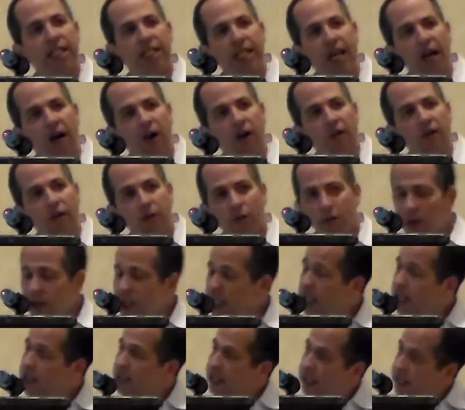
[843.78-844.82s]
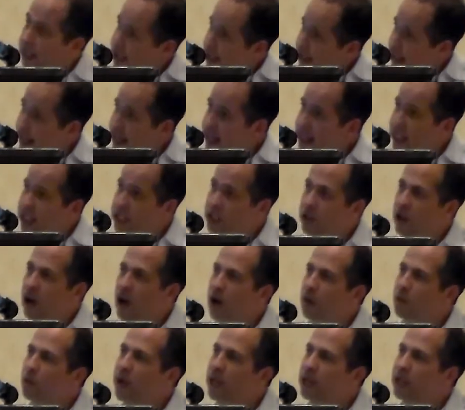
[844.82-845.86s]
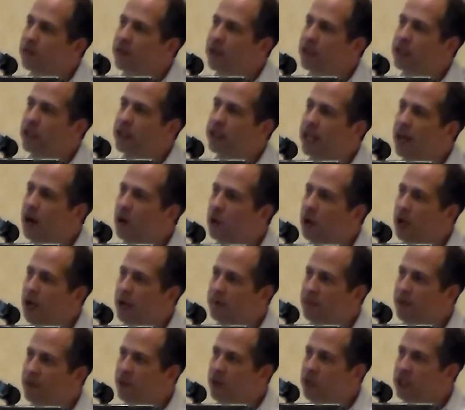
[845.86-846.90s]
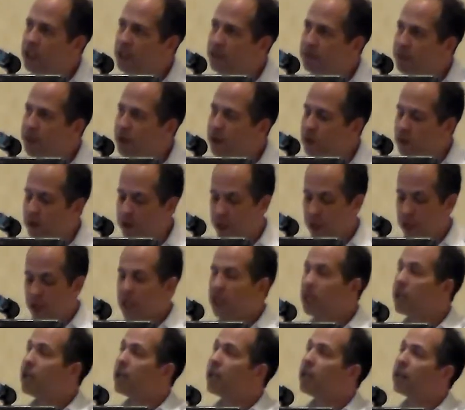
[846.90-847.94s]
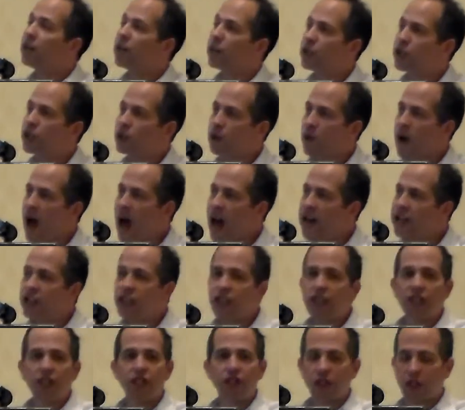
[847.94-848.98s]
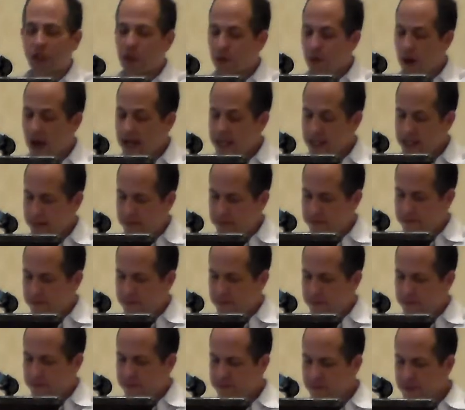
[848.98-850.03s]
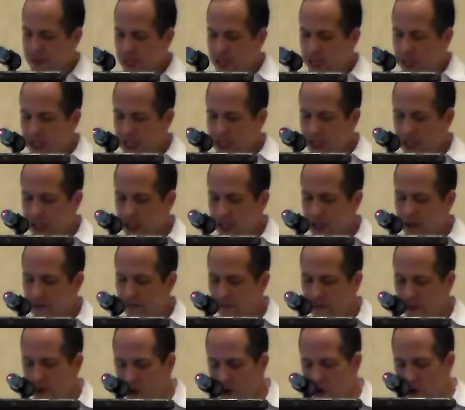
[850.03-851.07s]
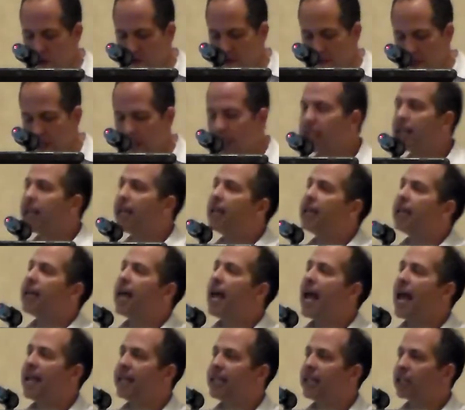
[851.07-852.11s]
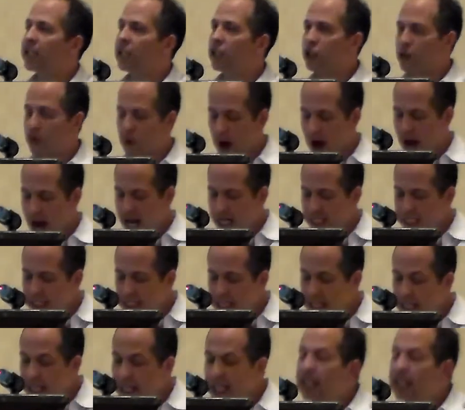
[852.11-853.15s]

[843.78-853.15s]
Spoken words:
itself, again, is not relevant to the outcome of the dispute. The strategy is you credit, you confirm, and you contrast.